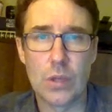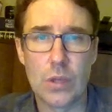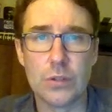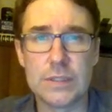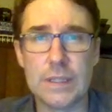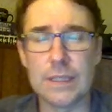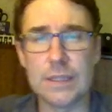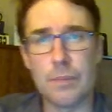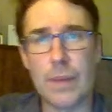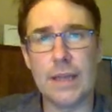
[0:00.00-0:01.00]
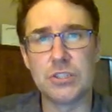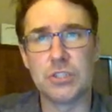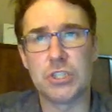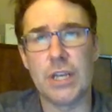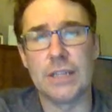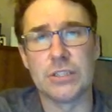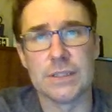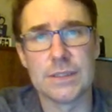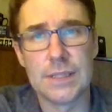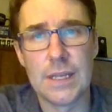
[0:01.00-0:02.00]
you'll see that the page
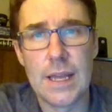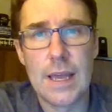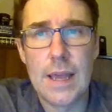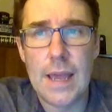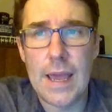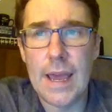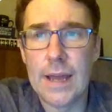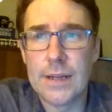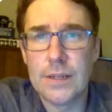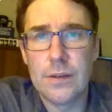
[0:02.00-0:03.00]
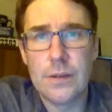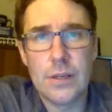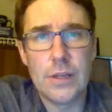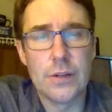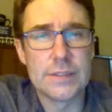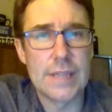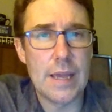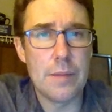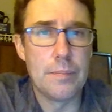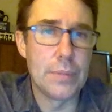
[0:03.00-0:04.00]
changes and it'll
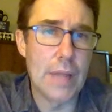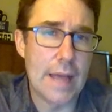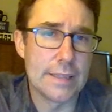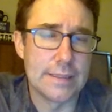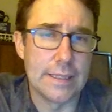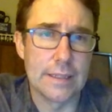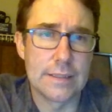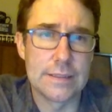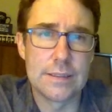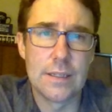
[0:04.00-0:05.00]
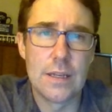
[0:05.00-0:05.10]
say plastics.